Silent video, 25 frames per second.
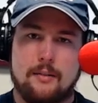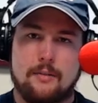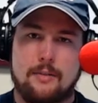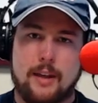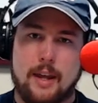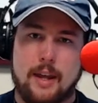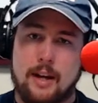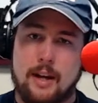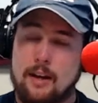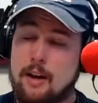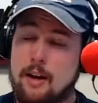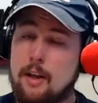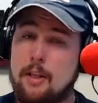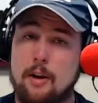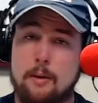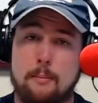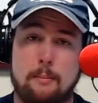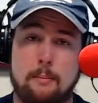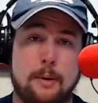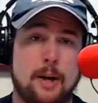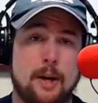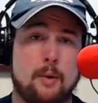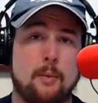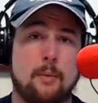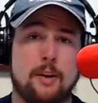And another
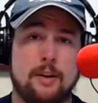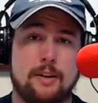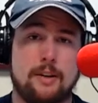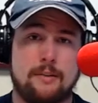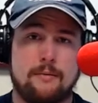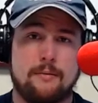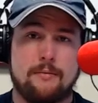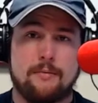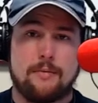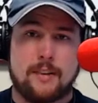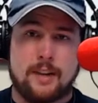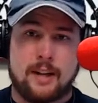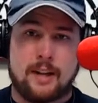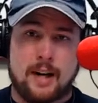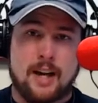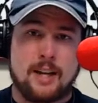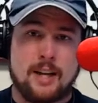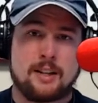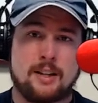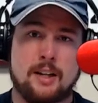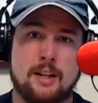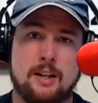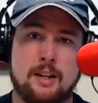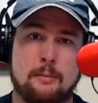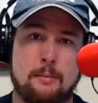big one that I
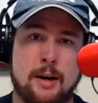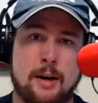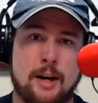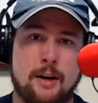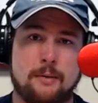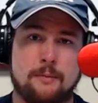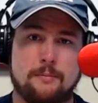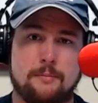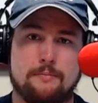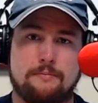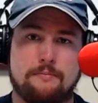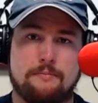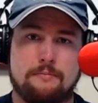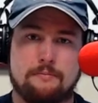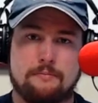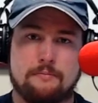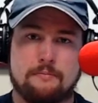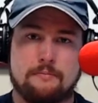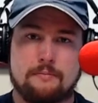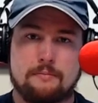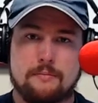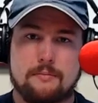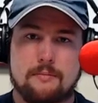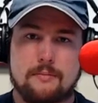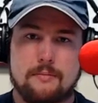think about
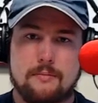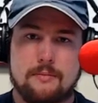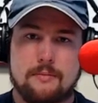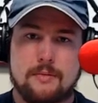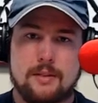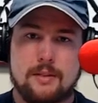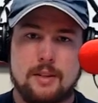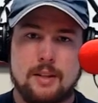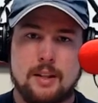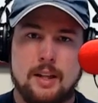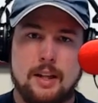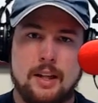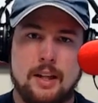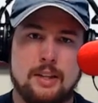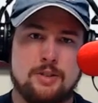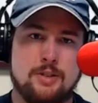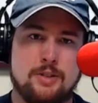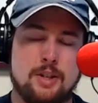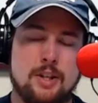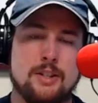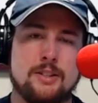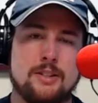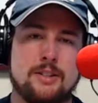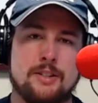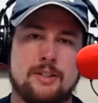is
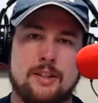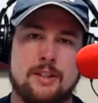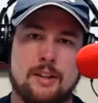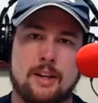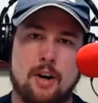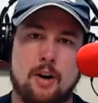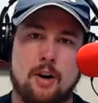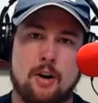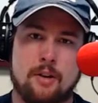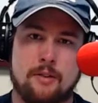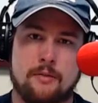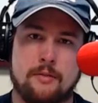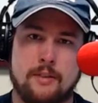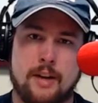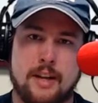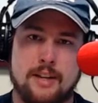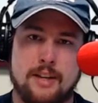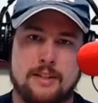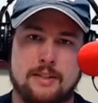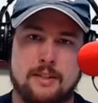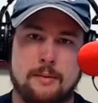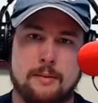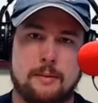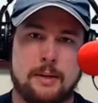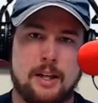Jesus in the Garden of
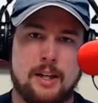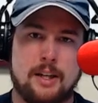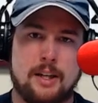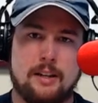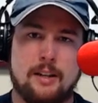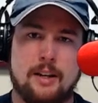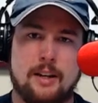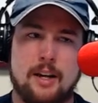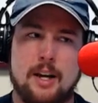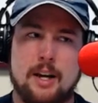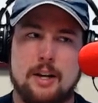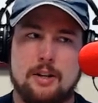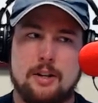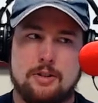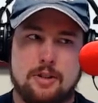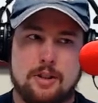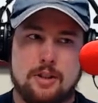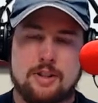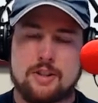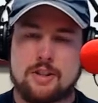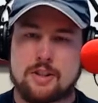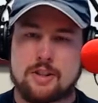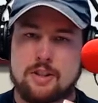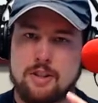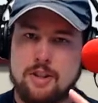Gethsemane.
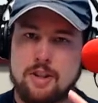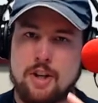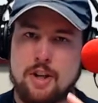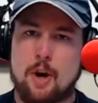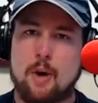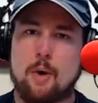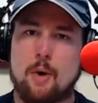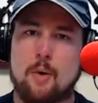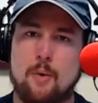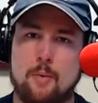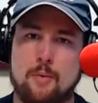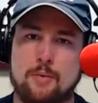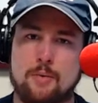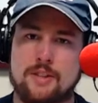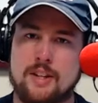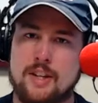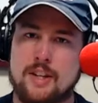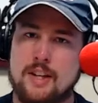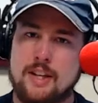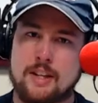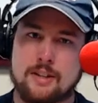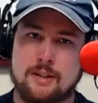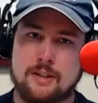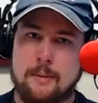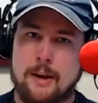Jesus knows that
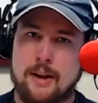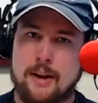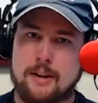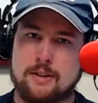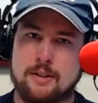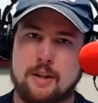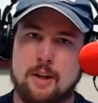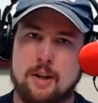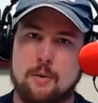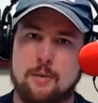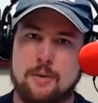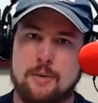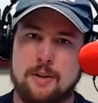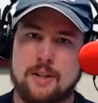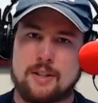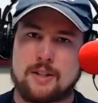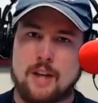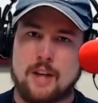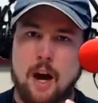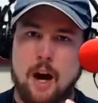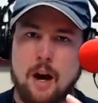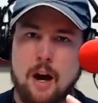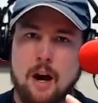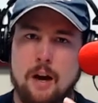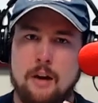he is about to go this
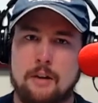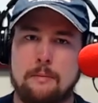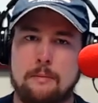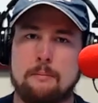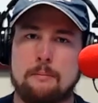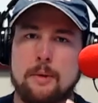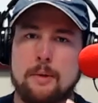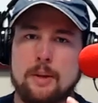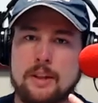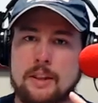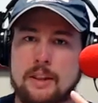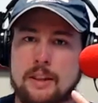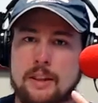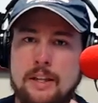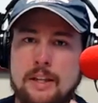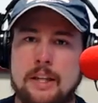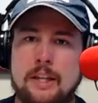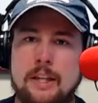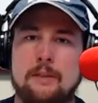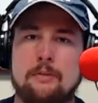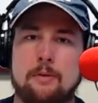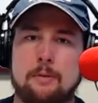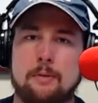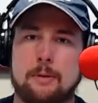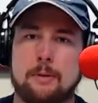
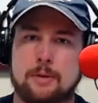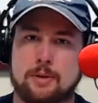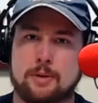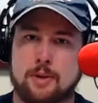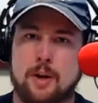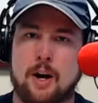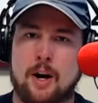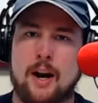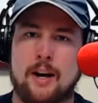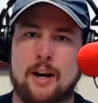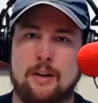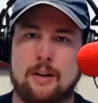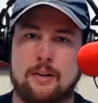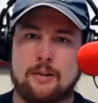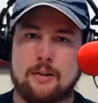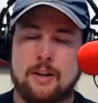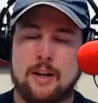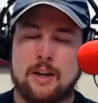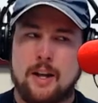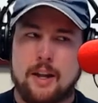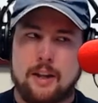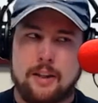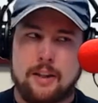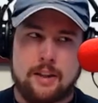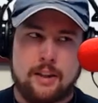unbelievable trial
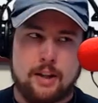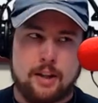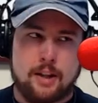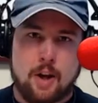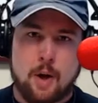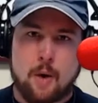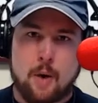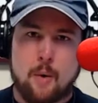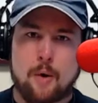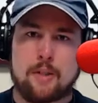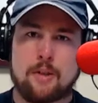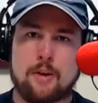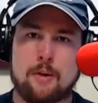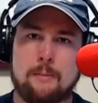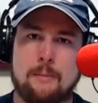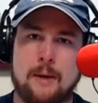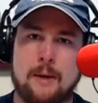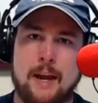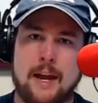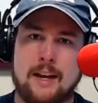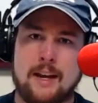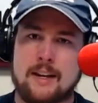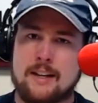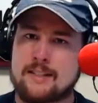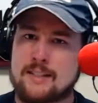that no other
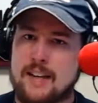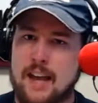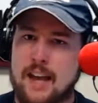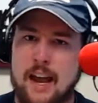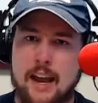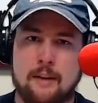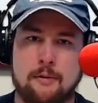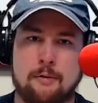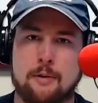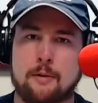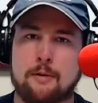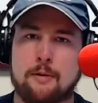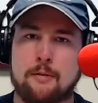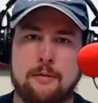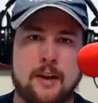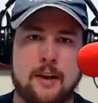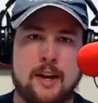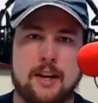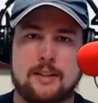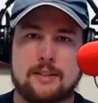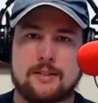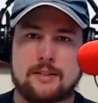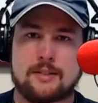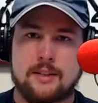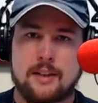man has ever
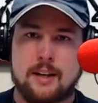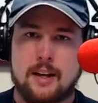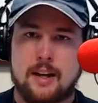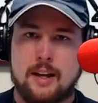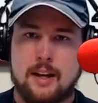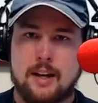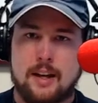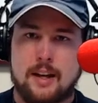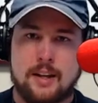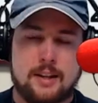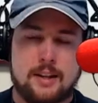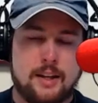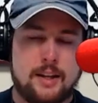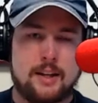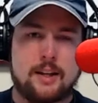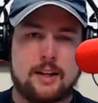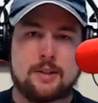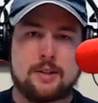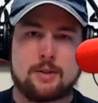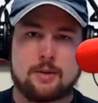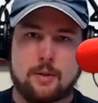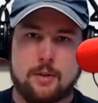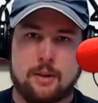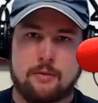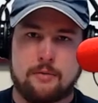faced in the
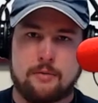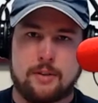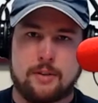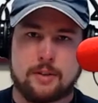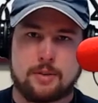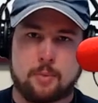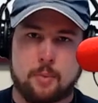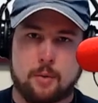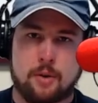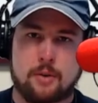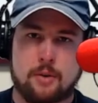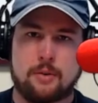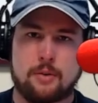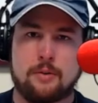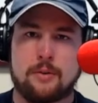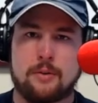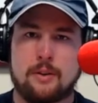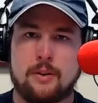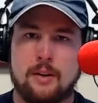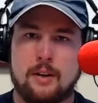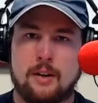history of this world.